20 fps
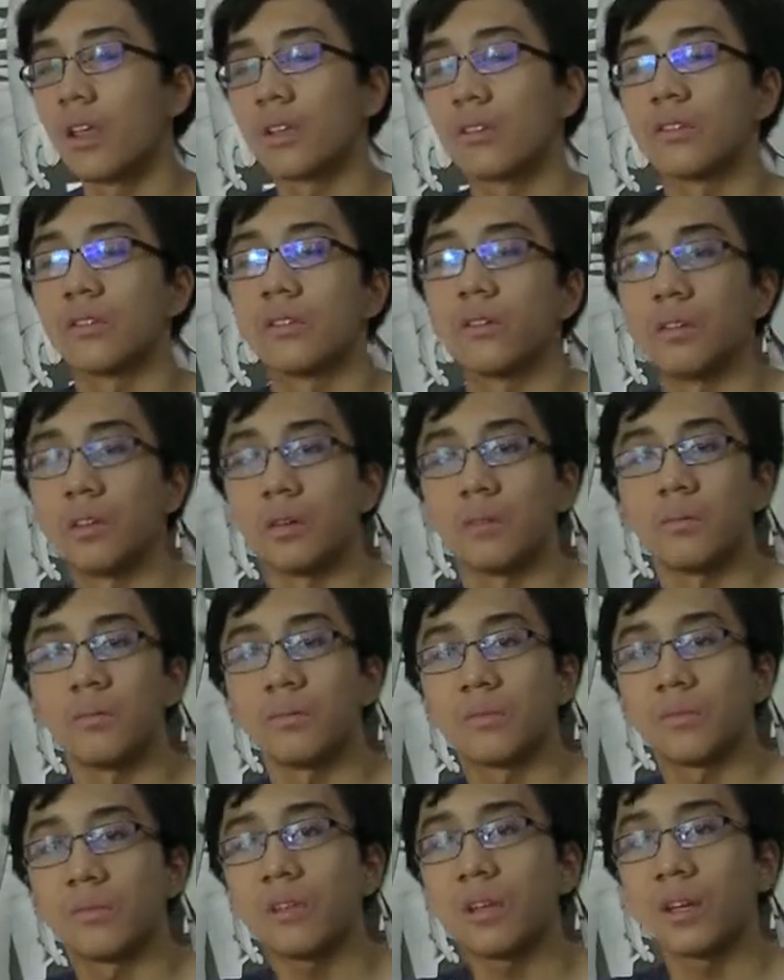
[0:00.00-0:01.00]
So
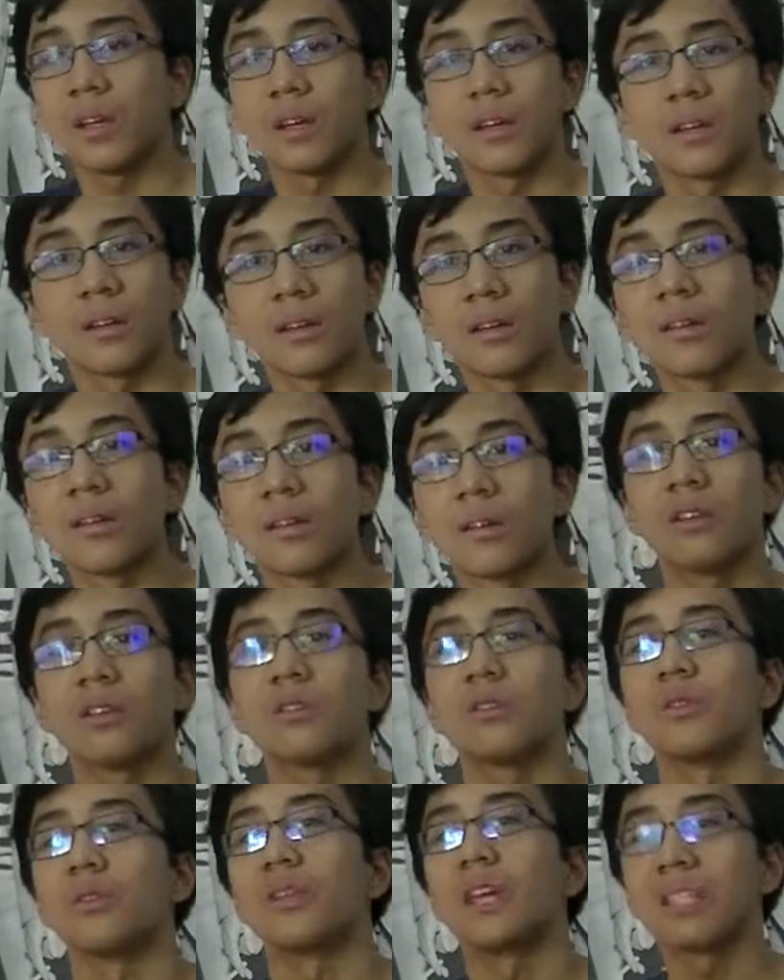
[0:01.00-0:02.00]
yeah.
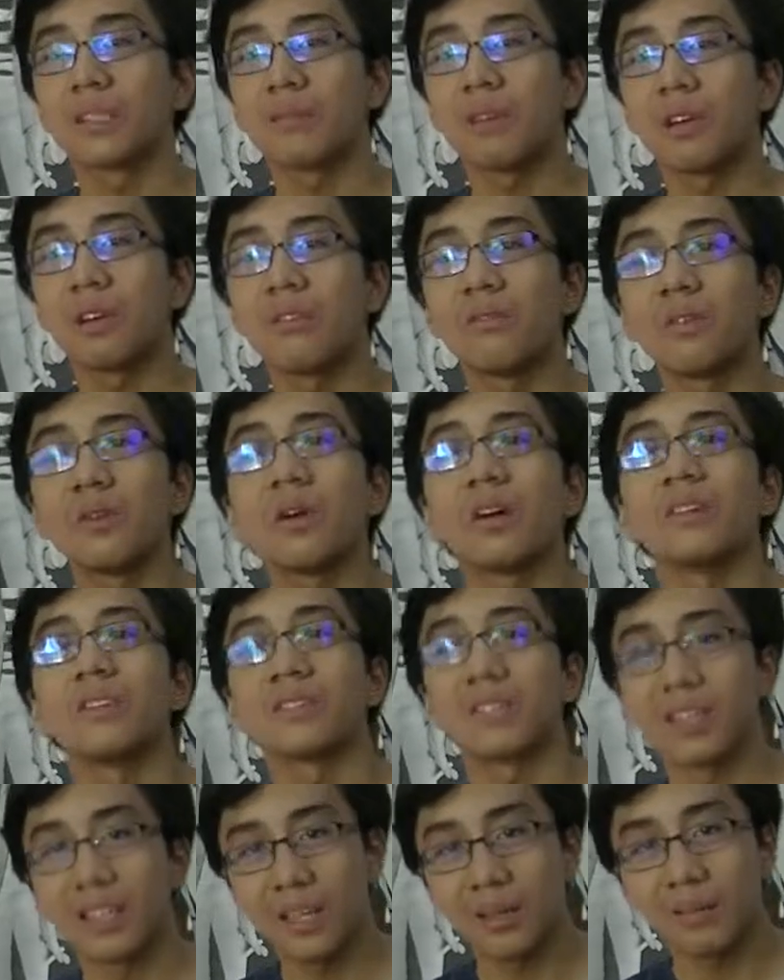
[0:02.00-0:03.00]
So that's my review on
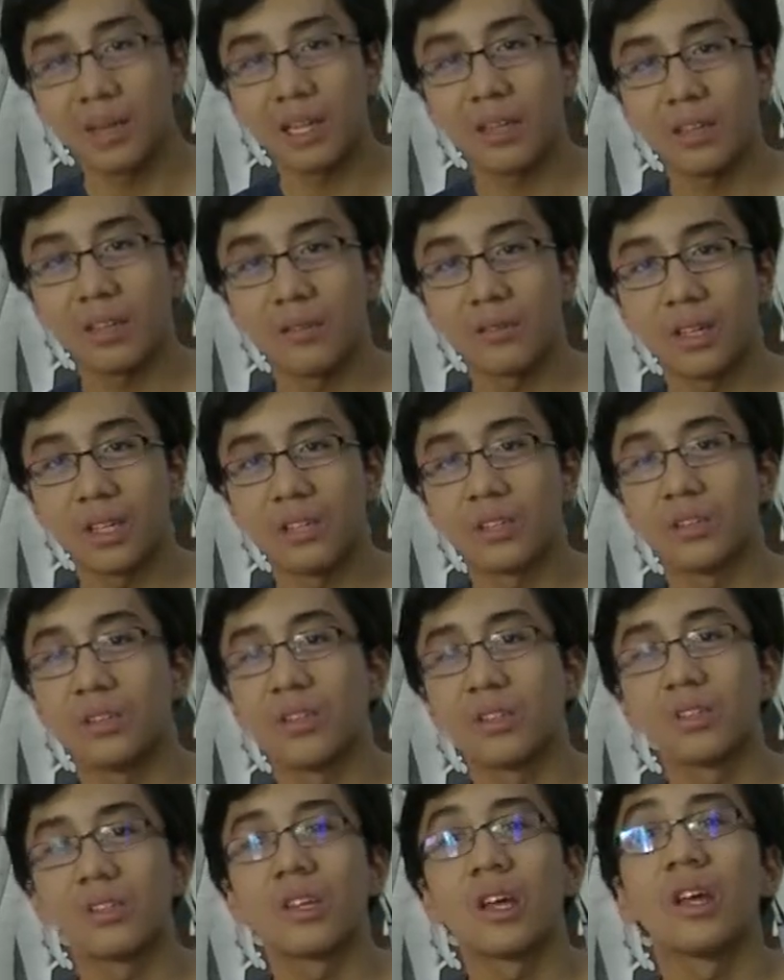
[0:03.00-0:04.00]
Sonic Mania
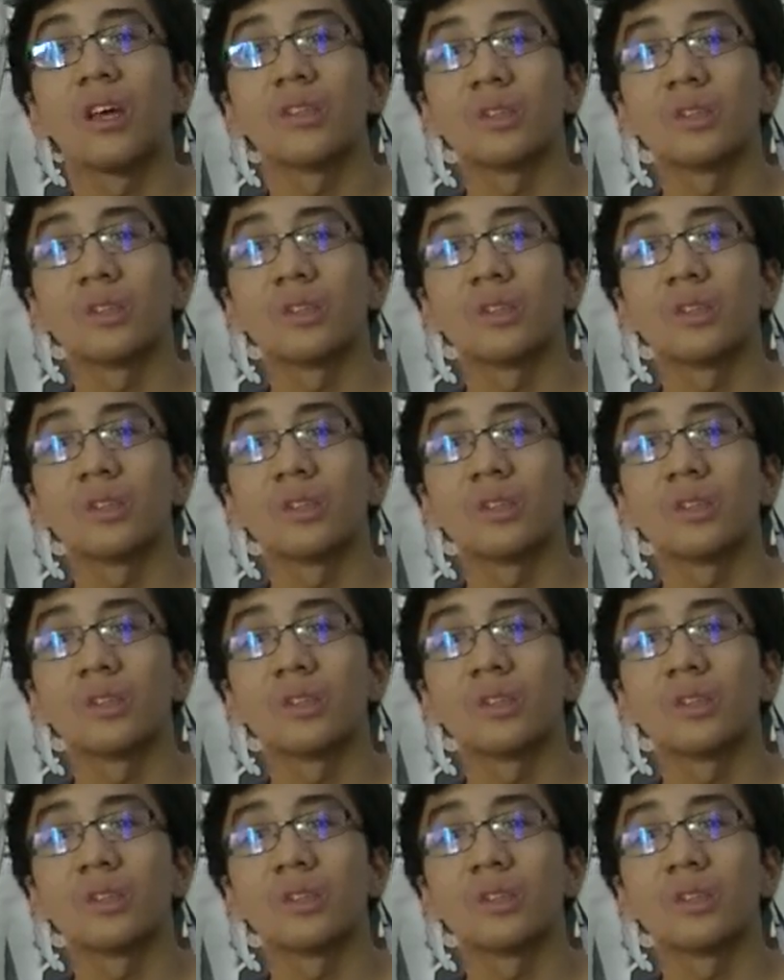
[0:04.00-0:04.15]
Adventures.